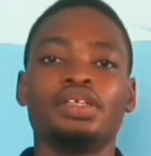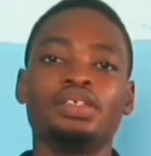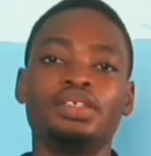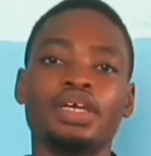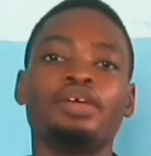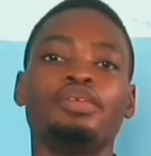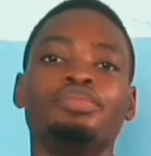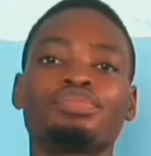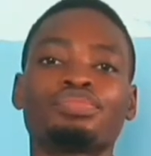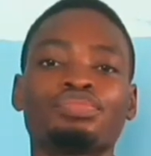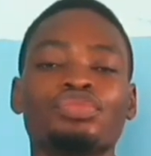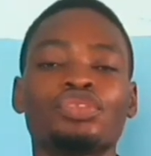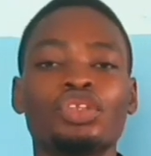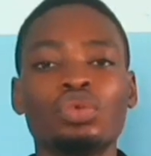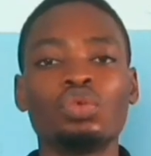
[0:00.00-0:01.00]

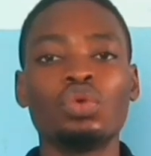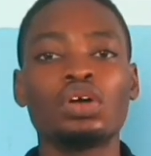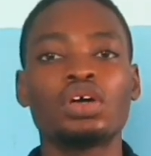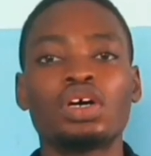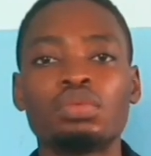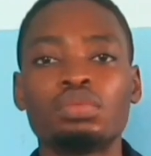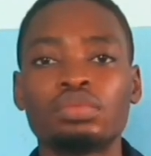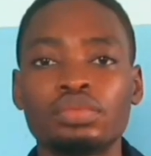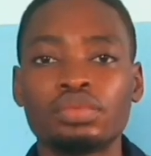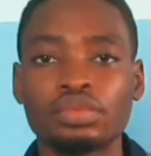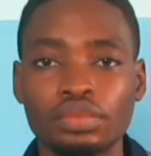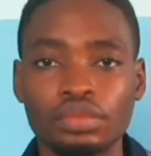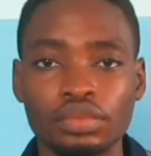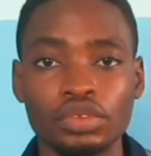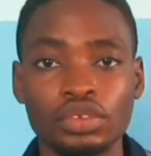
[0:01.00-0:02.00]
Jeff, welcome
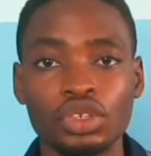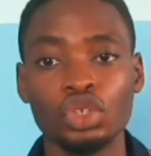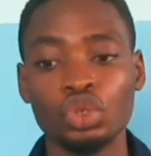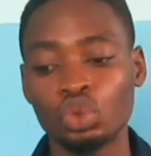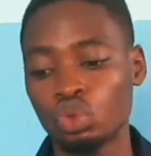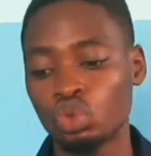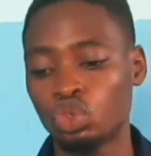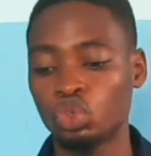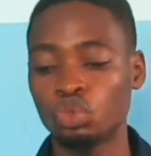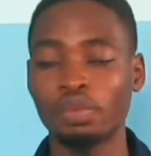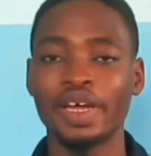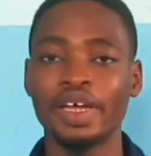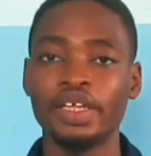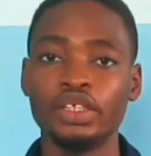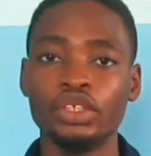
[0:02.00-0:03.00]
you to
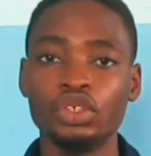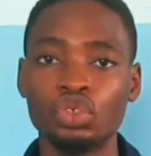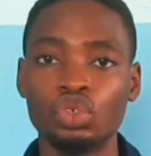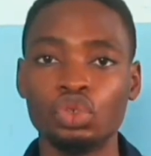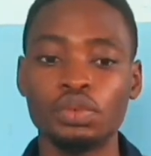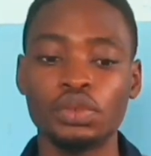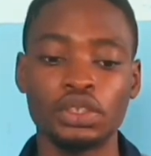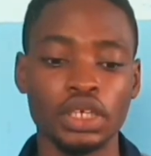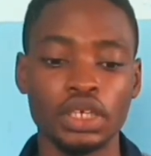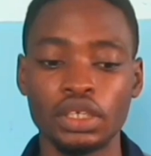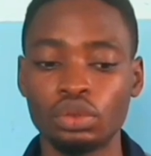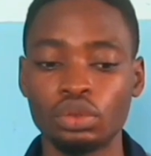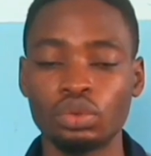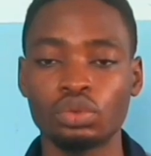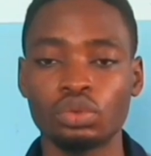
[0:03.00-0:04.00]
my YouTube
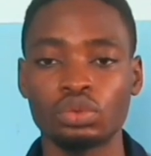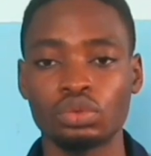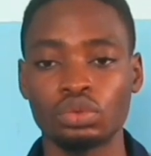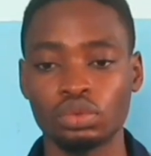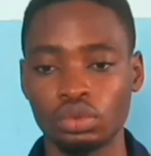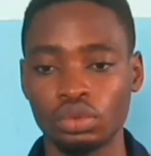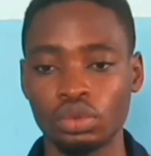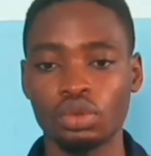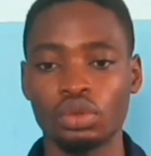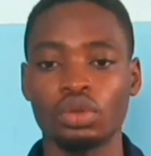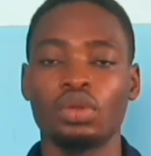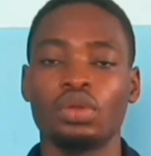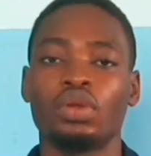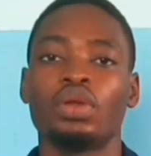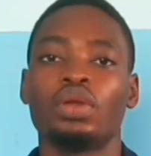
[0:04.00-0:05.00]
channel.
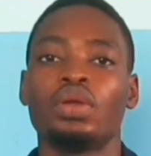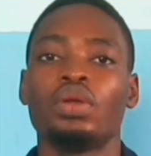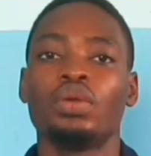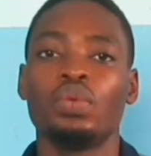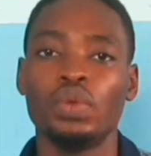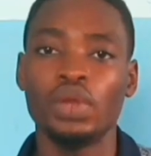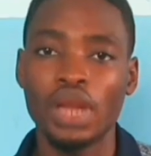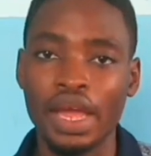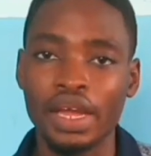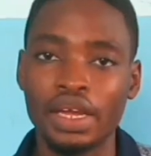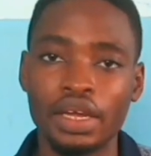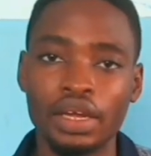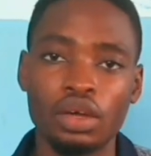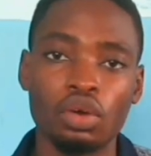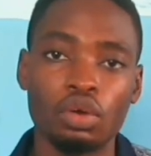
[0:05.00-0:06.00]
We
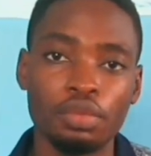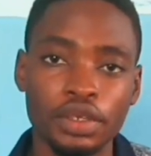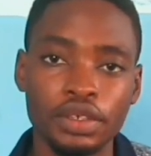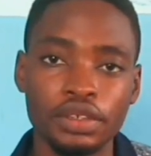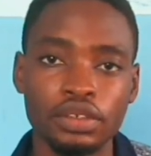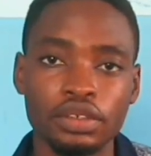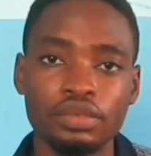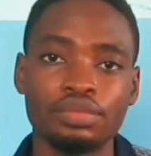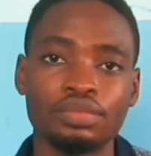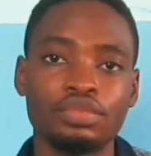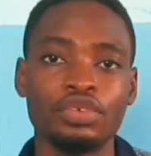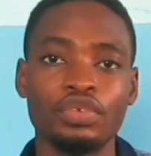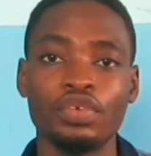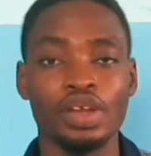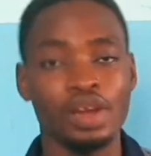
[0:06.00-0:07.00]
like comedy.
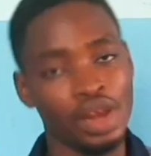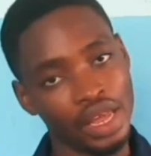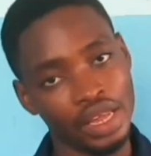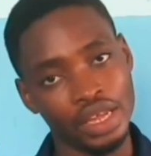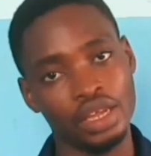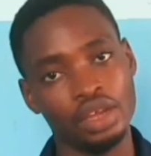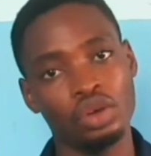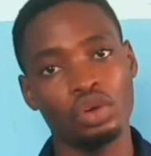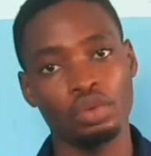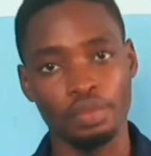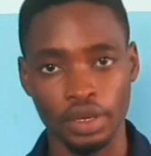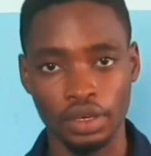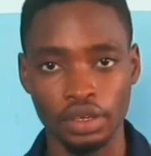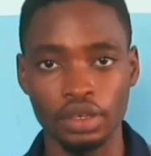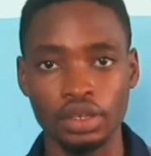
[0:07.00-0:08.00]

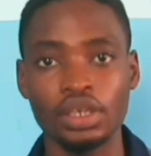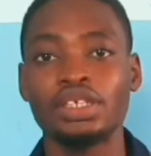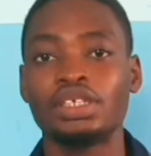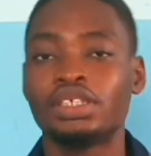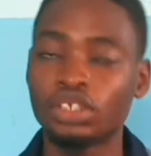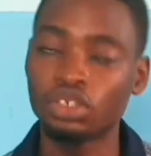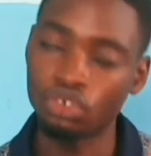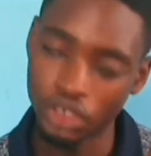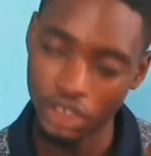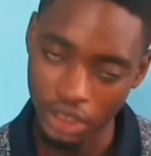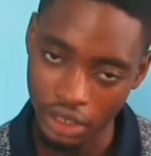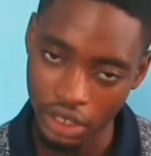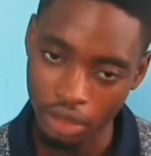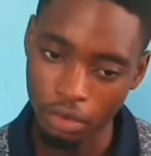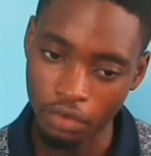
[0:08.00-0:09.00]
Listening to the
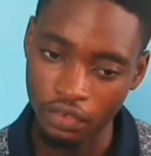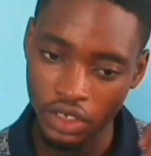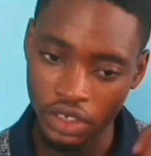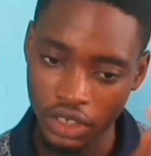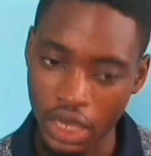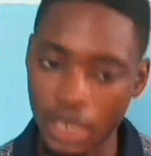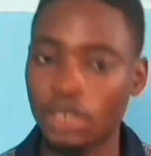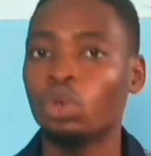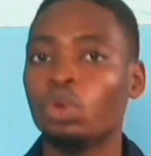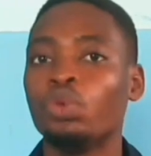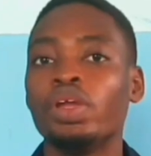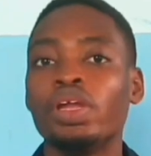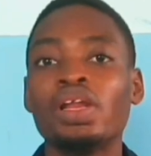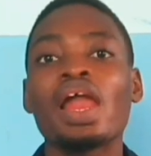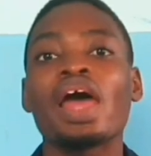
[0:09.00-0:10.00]
name of the channel,
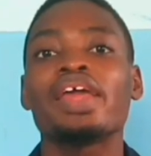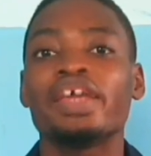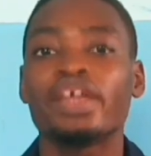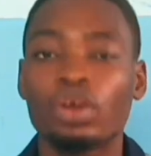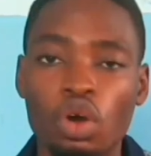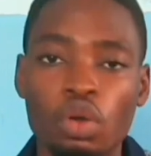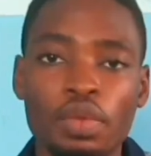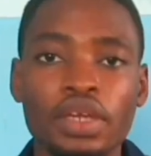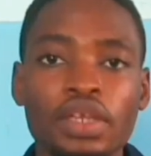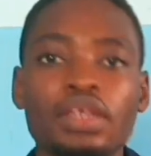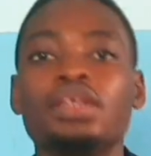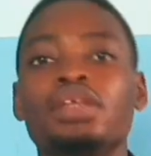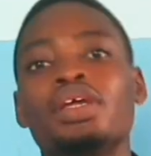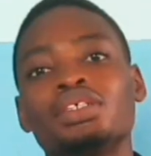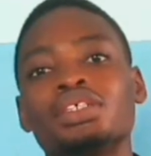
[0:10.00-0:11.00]
we like
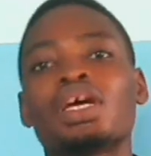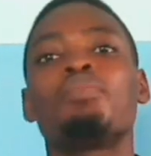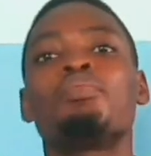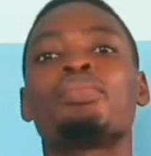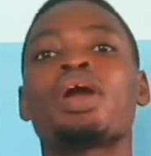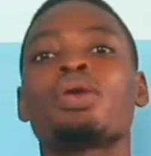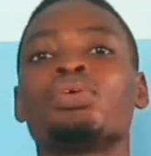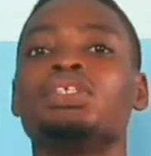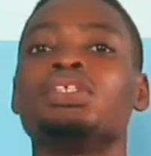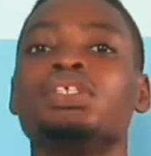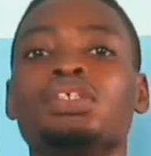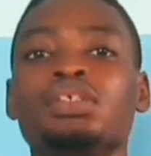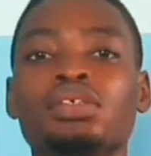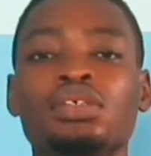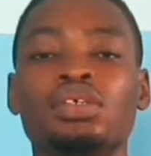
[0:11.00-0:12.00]
comedy. Yes, I'm
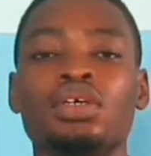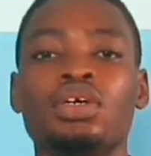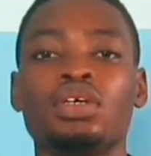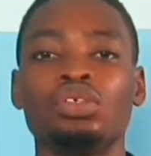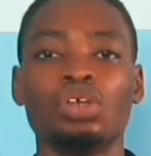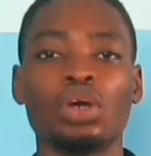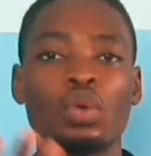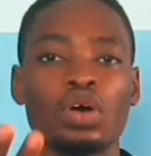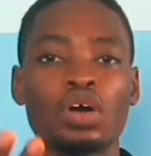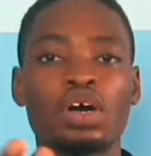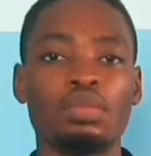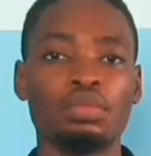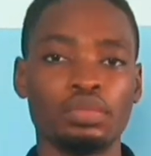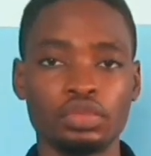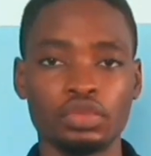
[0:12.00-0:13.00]
Brakusi. You're
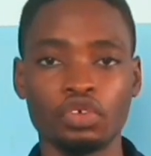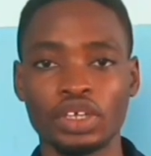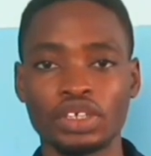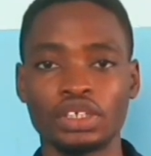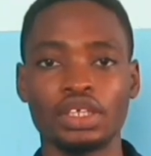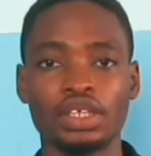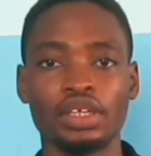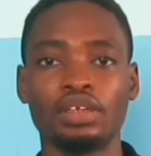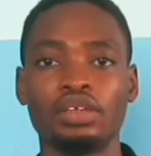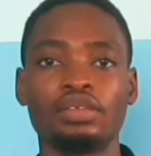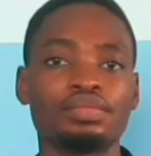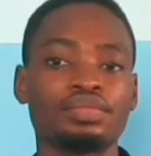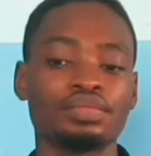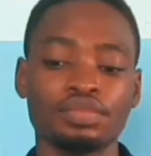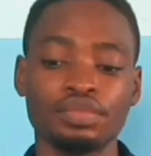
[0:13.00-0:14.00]
welcome once again.
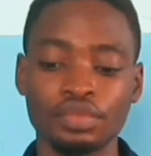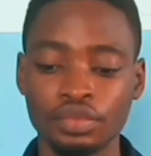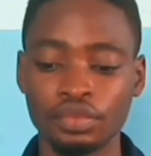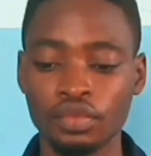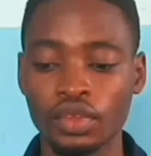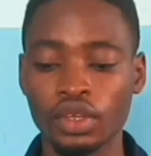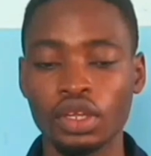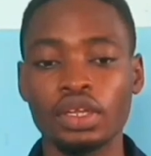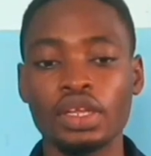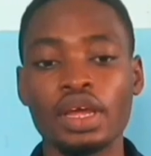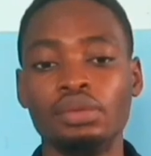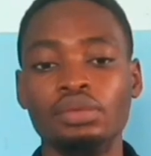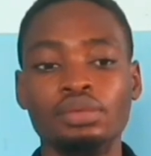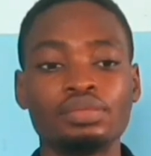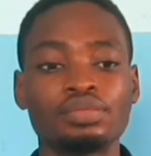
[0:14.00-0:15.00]

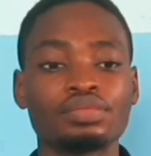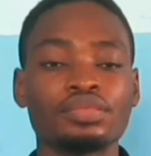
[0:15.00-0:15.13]
Yeah,